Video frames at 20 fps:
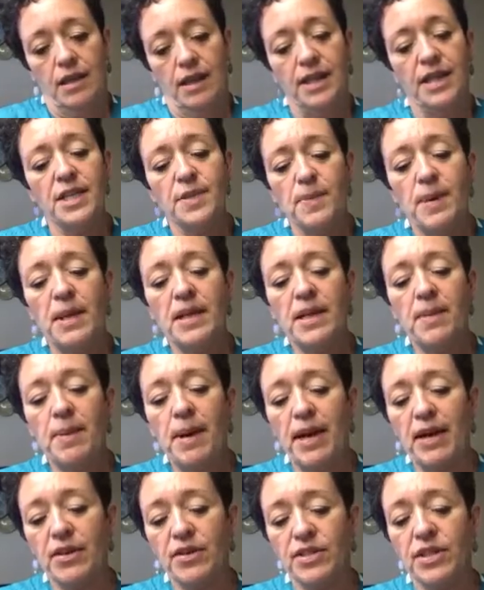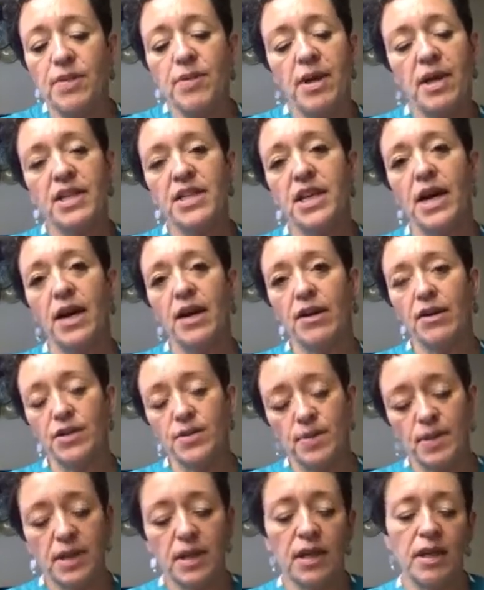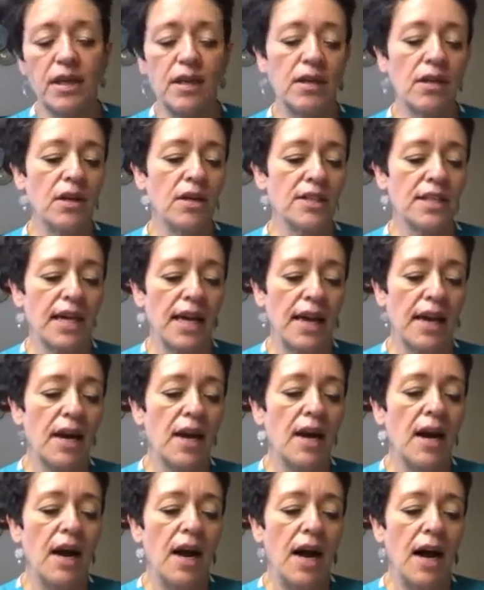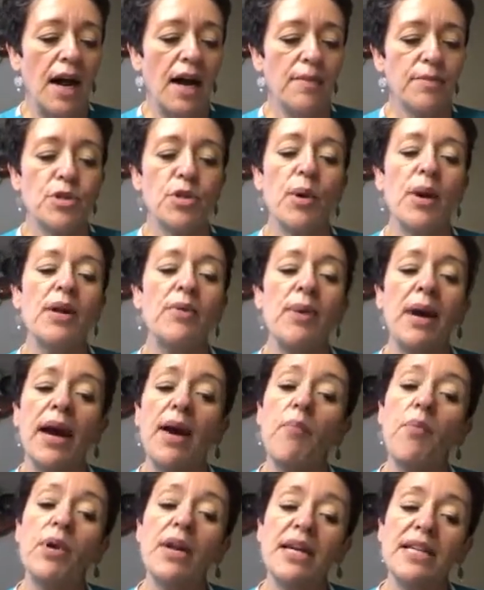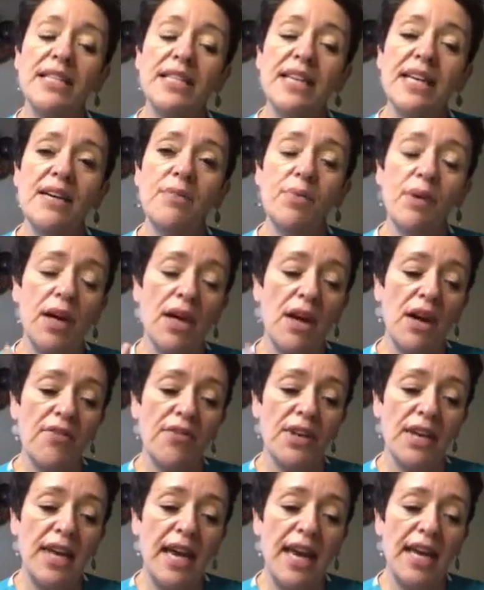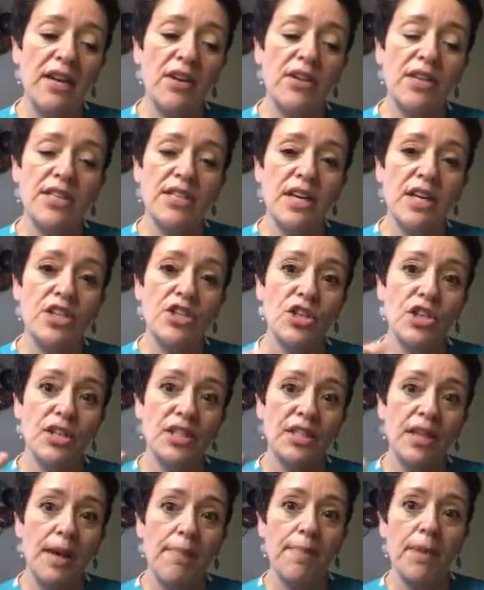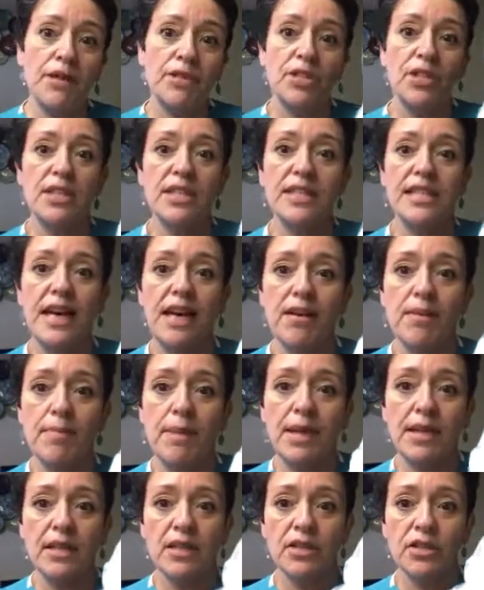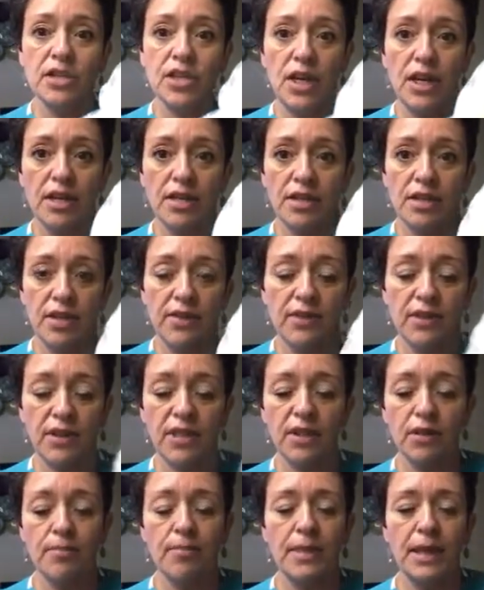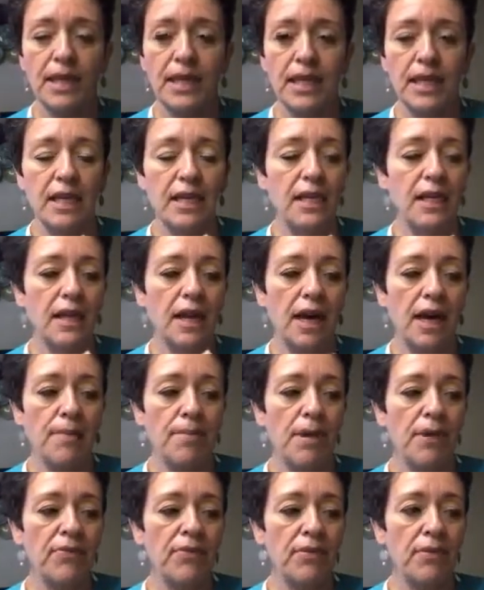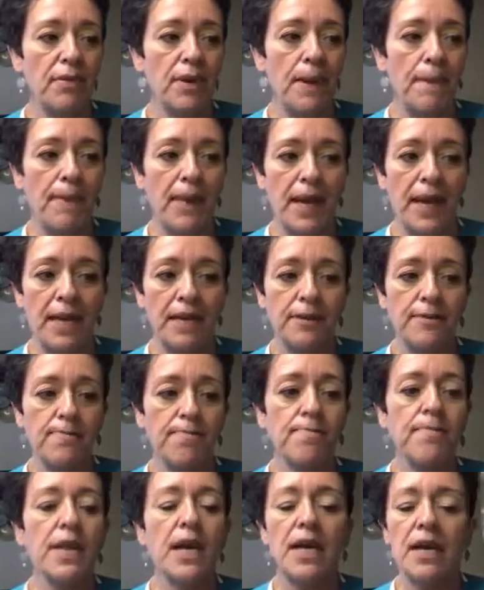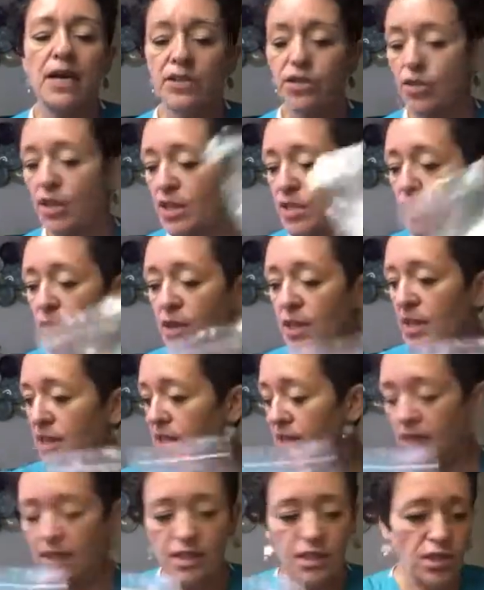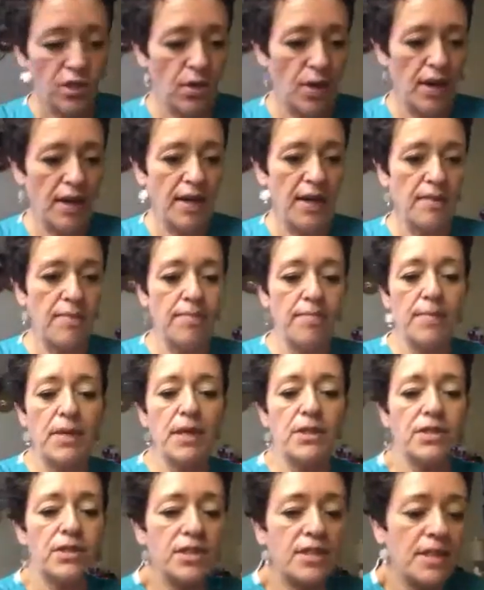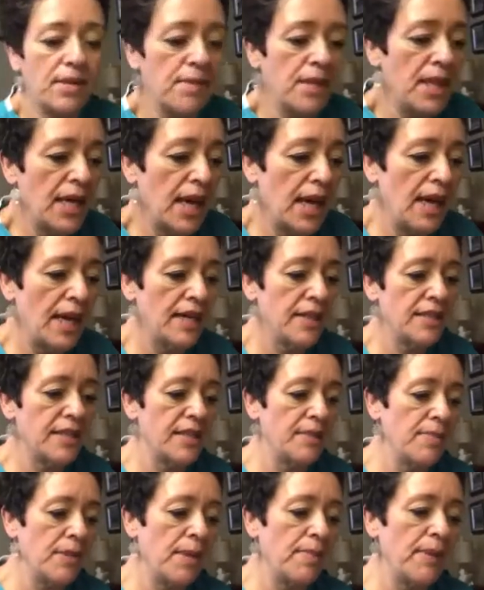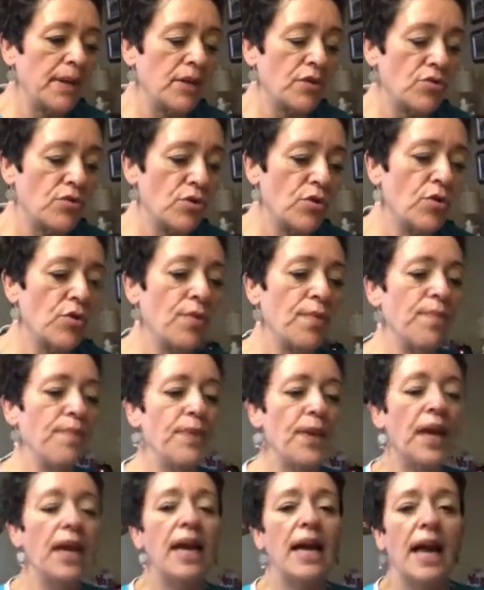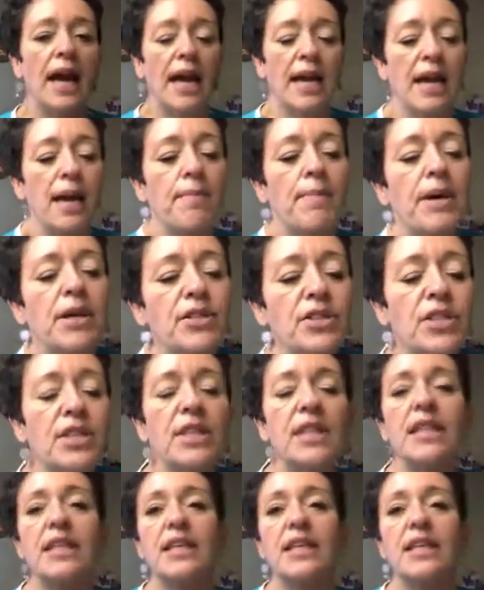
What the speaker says: I think it's peony petals. I'm kind of tired. It's been a long day. So anyway, what I did when I got that candle is I melted it down and made little tarts out of a little mini muffin pan. So that's what this is. So I melted some of that in my bedroom. And I melted